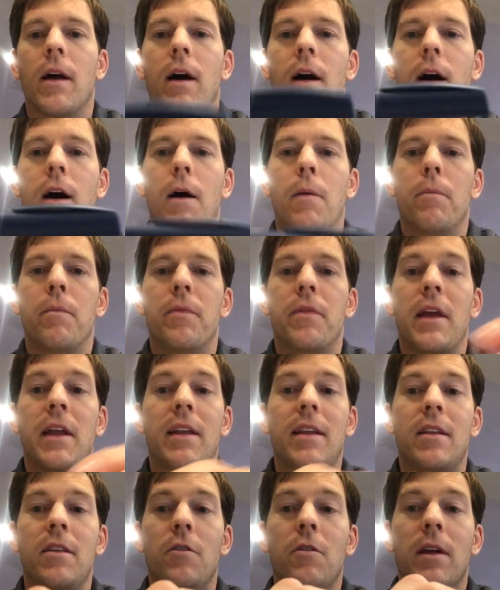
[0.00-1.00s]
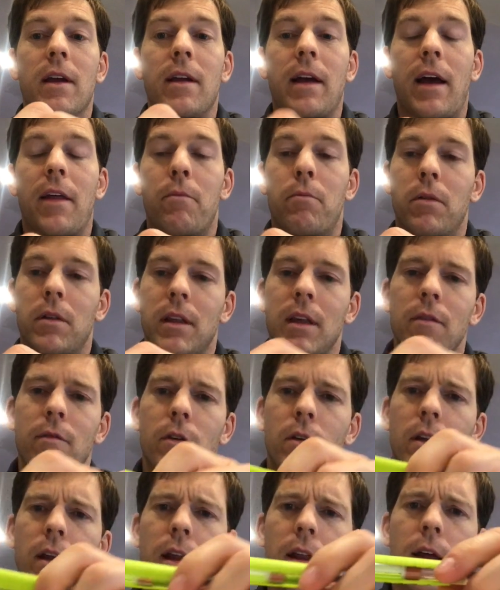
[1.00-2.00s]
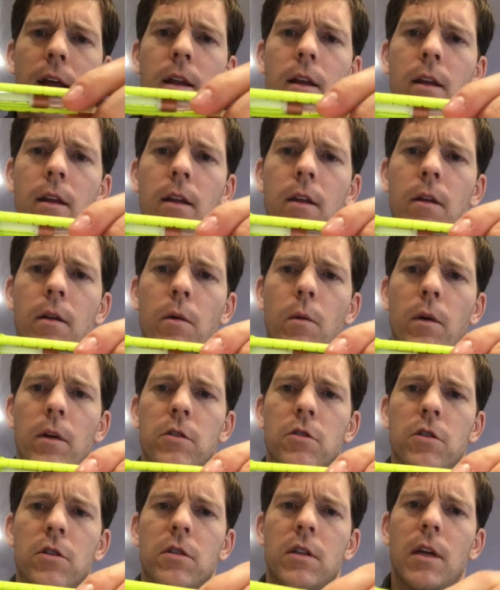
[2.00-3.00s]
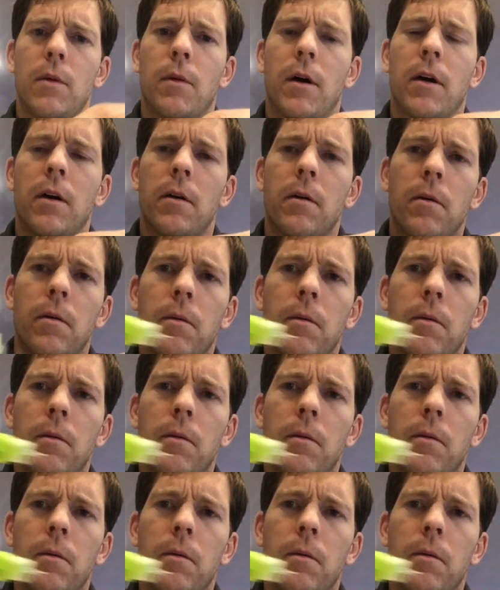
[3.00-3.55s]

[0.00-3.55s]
I believe you did it with Tresiba.